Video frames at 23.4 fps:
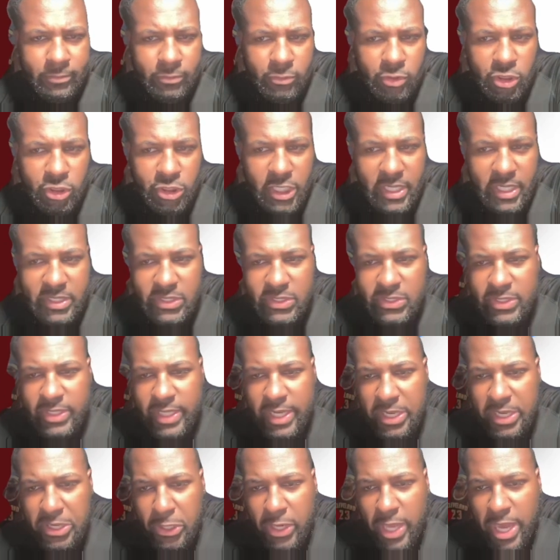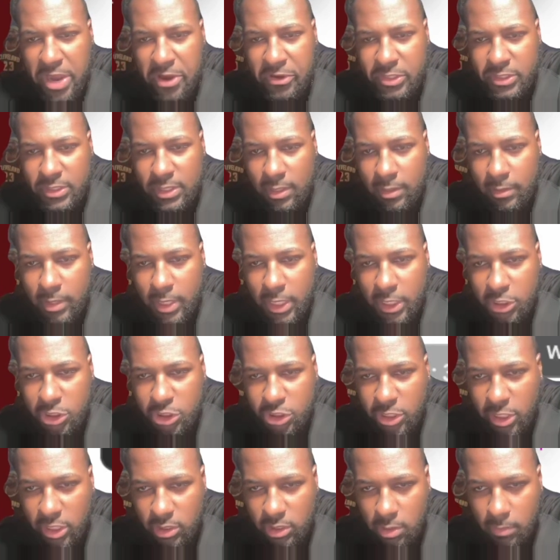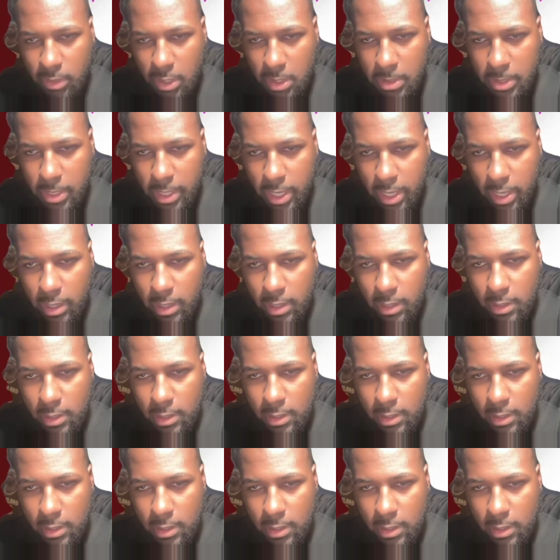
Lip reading: Chase is taking Dallas, and I'm not shocked about that.